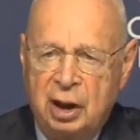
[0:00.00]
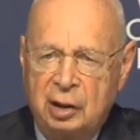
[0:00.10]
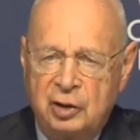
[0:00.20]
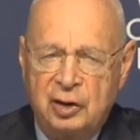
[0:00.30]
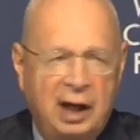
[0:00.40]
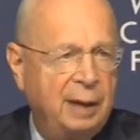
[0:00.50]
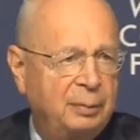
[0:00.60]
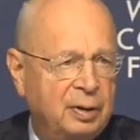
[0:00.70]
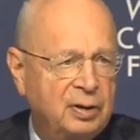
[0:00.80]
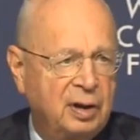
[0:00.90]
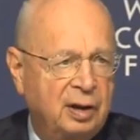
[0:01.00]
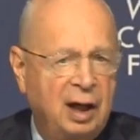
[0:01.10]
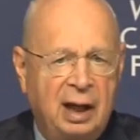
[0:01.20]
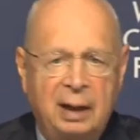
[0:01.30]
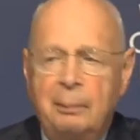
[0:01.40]
Uh, that
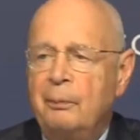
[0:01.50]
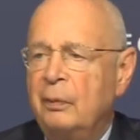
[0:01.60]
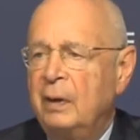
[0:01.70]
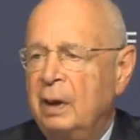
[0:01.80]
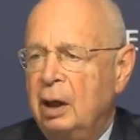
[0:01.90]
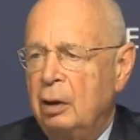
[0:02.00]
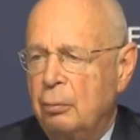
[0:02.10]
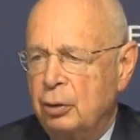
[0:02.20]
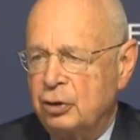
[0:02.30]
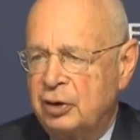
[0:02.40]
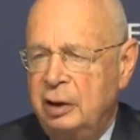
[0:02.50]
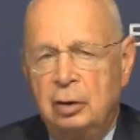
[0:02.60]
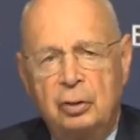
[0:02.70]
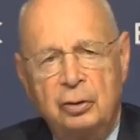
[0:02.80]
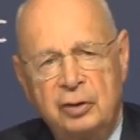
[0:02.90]
really is a
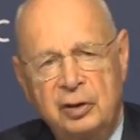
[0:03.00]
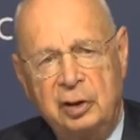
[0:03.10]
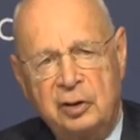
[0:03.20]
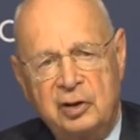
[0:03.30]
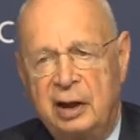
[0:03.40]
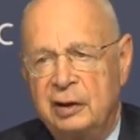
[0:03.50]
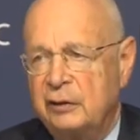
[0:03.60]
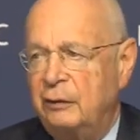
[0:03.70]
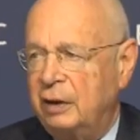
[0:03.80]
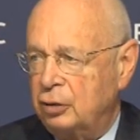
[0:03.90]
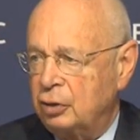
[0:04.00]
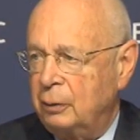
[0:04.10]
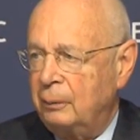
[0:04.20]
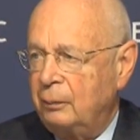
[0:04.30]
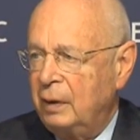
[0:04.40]
disingenuous and a devilish
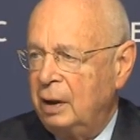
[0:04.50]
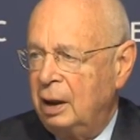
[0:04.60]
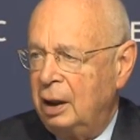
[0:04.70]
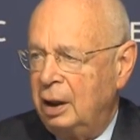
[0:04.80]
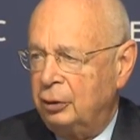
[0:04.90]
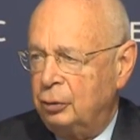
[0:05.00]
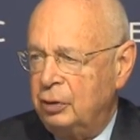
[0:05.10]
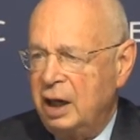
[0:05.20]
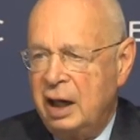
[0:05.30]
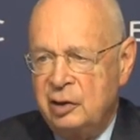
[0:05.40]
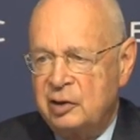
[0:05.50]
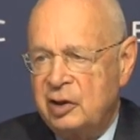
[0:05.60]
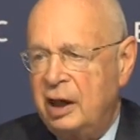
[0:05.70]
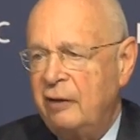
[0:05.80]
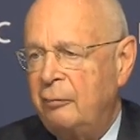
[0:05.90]
idea that he had,
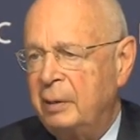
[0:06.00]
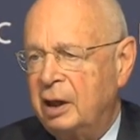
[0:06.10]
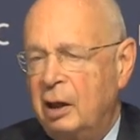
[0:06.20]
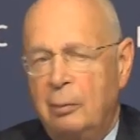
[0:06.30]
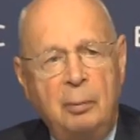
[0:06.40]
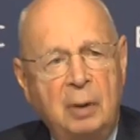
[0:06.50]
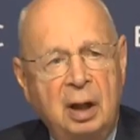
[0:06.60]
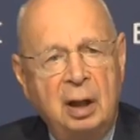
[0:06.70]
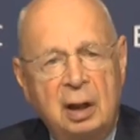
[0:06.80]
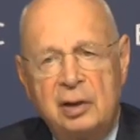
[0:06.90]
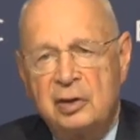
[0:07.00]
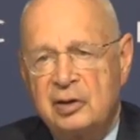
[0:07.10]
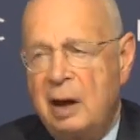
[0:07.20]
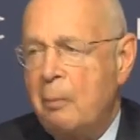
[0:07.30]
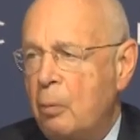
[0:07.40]
because he's assuming
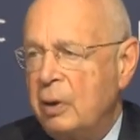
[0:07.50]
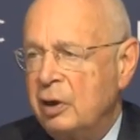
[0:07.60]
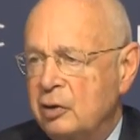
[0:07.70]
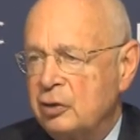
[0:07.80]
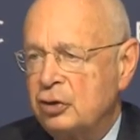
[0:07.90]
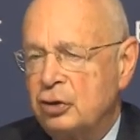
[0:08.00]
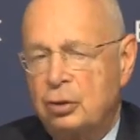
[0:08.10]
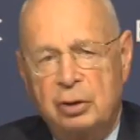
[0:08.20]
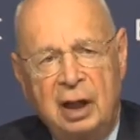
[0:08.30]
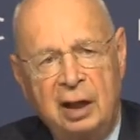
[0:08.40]
people are rational.